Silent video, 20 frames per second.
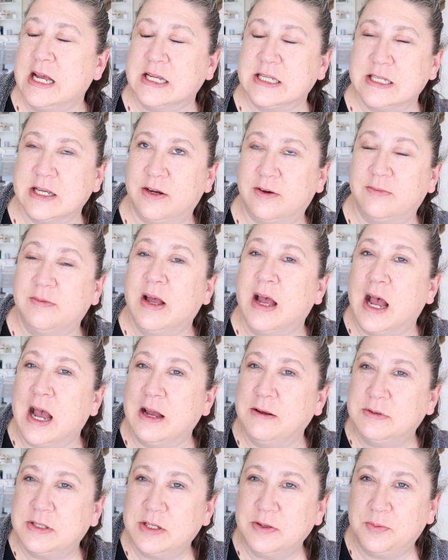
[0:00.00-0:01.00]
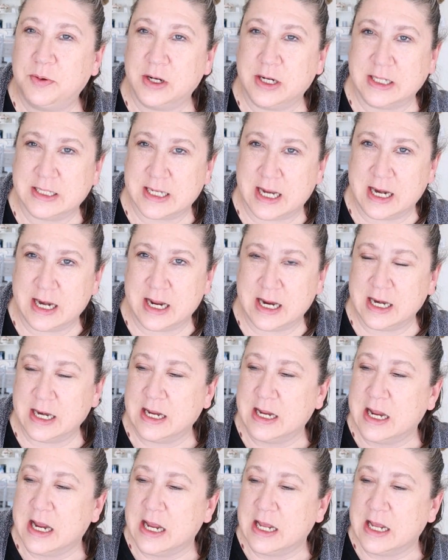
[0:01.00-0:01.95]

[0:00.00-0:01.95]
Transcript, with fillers: So I'm super excited.